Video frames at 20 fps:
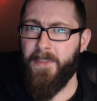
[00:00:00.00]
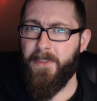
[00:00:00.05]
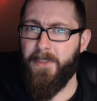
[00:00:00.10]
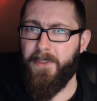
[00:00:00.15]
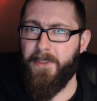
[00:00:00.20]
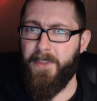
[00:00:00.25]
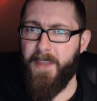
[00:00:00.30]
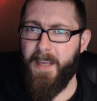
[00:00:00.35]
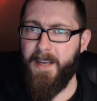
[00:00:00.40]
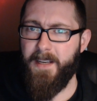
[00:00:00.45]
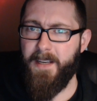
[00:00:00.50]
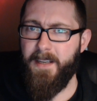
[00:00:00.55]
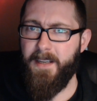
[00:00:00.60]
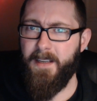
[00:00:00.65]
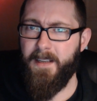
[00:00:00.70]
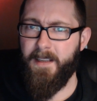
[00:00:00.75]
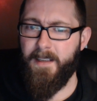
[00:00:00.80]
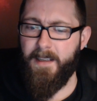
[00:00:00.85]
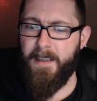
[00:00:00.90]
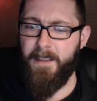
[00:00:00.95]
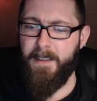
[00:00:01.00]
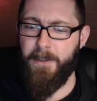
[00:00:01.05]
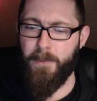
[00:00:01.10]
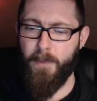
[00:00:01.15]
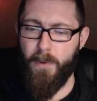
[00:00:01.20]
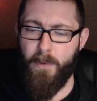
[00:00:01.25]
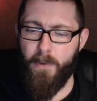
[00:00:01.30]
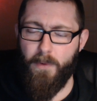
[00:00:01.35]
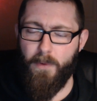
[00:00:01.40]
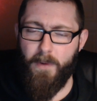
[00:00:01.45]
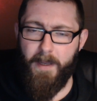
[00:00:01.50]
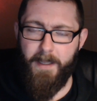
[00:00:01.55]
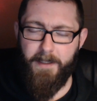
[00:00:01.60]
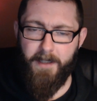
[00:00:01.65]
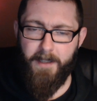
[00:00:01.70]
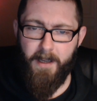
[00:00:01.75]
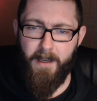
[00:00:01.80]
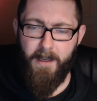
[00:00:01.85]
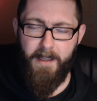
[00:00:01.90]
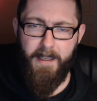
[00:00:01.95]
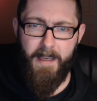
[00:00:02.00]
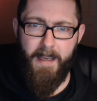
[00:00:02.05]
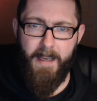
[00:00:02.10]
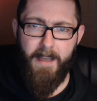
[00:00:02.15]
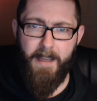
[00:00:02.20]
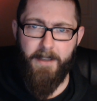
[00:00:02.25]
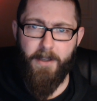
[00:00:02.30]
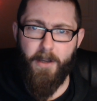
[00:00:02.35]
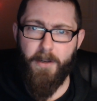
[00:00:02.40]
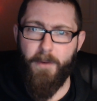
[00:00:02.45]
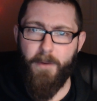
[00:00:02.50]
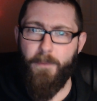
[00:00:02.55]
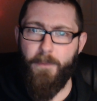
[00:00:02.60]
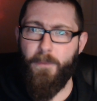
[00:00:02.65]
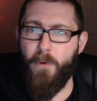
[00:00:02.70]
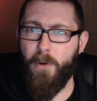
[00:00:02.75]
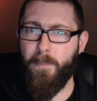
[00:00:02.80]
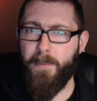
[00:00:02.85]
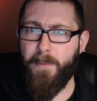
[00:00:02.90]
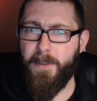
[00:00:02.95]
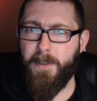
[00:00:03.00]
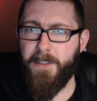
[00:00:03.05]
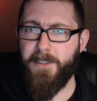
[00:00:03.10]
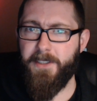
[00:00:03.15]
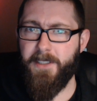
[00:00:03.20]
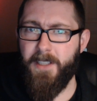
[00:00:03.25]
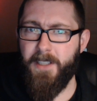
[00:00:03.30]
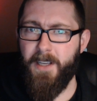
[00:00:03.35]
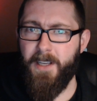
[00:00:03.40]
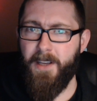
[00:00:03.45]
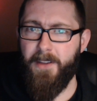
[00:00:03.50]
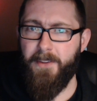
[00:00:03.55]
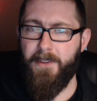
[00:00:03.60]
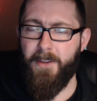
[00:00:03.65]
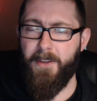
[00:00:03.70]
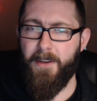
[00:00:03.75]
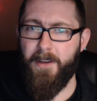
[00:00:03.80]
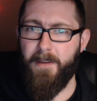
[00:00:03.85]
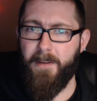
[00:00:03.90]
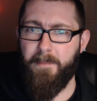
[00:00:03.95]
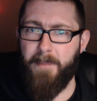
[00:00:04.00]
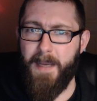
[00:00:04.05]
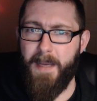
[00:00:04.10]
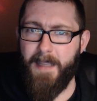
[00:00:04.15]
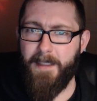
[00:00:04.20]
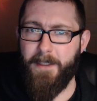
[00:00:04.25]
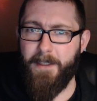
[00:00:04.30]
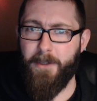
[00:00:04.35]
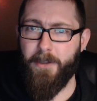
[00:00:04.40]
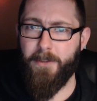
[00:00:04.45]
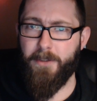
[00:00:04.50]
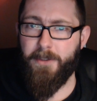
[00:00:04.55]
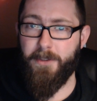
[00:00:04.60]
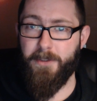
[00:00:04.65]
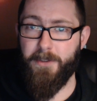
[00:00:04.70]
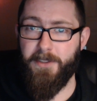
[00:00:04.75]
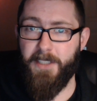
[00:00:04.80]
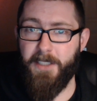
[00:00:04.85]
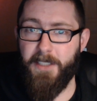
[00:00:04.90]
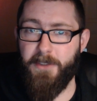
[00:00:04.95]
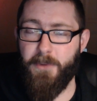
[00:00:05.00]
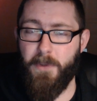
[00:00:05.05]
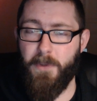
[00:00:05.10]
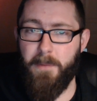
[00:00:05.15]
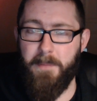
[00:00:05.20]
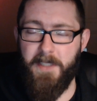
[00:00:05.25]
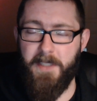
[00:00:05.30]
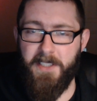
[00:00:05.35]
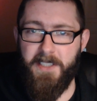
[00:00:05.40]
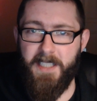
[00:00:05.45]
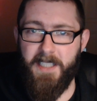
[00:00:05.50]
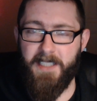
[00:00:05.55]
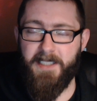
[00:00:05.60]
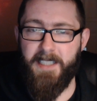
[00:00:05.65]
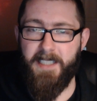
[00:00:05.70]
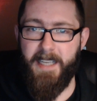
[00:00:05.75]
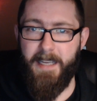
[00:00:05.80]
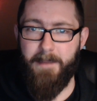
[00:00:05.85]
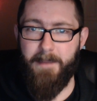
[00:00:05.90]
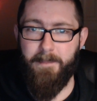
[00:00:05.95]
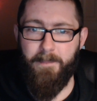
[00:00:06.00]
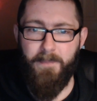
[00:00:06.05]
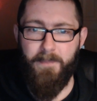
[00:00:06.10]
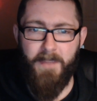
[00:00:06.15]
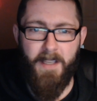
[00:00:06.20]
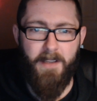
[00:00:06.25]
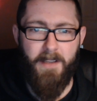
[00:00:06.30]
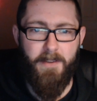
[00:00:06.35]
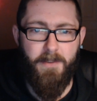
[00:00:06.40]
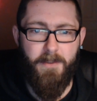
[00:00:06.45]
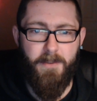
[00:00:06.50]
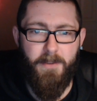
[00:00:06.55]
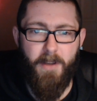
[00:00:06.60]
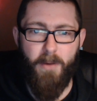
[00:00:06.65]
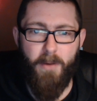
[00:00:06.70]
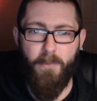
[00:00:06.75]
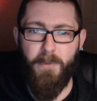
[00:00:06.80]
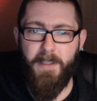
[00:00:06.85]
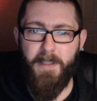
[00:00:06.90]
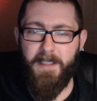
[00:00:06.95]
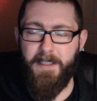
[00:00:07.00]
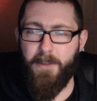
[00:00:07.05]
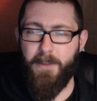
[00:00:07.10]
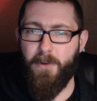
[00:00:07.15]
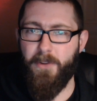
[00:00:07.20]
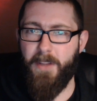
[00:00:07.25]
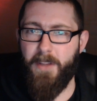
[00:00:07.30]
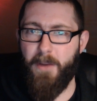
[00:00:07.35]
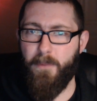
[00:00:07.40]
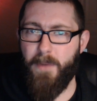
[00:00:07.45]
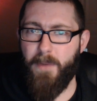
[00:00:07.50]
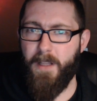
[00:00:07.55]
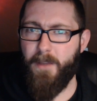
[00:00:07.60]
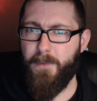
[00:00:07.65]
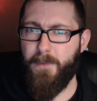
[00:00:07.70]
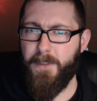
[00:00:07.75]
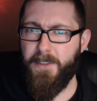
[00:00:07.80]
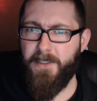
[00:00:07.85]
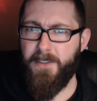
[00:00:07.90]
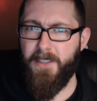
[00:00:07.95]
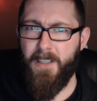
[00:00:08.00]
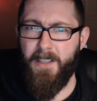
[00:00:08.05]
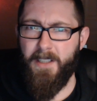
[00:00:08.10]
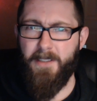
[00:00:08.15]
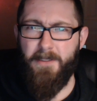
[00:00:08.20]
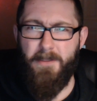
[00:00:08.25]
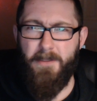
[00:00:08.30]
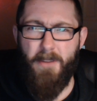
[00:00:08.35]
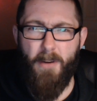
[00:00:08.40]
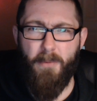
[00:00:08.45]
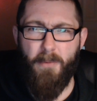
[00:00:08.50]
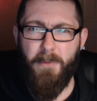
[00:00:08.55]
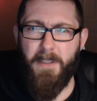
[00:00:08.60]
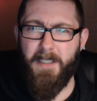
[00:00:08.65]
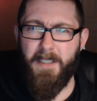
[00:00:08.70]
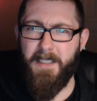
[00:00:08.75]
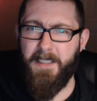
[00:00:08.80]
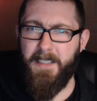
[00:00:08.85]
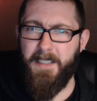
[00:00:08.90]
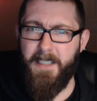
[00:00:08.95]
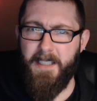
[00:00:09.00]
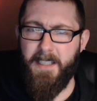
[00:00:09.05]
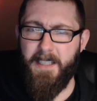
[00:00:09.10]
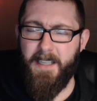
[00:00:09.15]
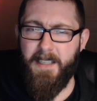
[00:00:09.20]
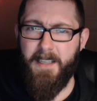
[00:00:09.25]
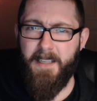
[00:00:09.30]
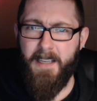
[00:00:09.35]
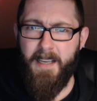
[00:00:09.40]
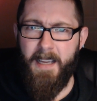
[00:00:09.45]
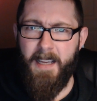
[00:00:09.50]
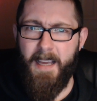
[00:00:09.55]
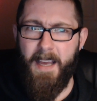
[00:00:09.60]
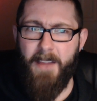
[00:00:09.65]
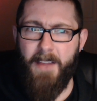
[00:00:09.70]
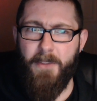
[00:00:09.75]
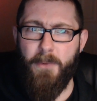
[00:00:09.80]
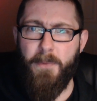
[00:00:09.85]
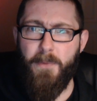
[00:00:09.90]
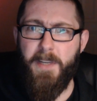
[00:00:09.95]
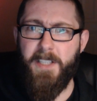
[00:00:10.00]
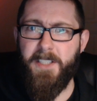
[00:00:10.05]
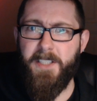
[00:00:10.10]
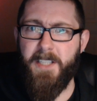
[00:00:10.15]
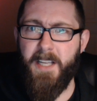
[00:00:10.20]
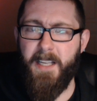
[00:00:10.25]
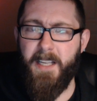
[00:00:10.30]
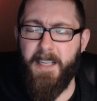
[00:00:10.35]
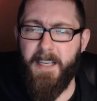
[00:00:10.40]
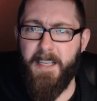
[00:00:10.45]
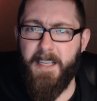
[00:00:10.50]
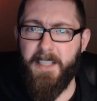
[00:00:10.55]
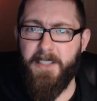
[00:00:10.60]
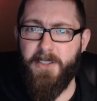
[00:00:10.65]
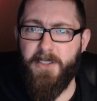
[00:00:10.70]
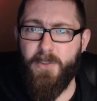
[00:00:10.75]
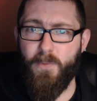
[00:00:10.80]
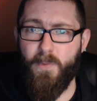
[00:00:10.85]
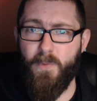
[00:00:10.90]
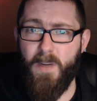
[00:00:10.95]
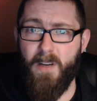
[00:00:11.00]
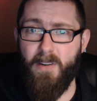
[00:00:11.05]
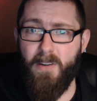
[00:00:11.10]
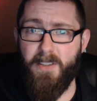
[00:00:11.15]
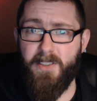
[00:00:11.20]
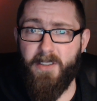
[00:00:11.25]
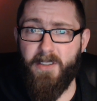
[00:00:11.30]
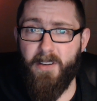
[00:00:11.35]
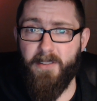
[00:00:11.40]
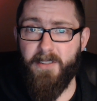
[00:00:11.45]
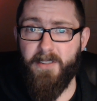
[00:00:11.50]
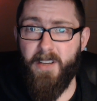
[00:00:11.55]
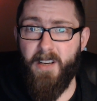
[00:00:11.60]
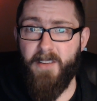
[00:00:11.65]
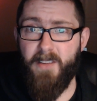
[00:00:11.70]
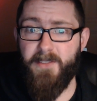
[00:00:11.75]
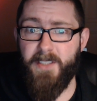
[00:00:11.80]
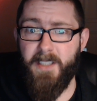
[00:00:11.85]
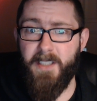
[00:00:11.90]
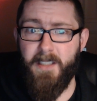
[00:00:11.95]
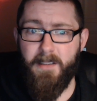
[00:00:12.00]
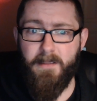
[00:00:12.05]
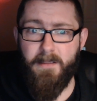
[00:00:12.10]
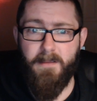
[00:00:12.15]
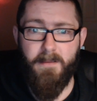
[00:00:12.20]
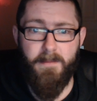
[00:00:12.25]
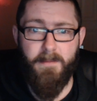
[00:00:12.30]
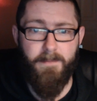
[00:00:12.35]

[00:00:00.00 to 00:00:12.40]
then you roll a die, and on a 4+, the badly hurt turns into a miss next game. Not really all that relevant, not really needed, and the reasoning is, well, it's got knives in it.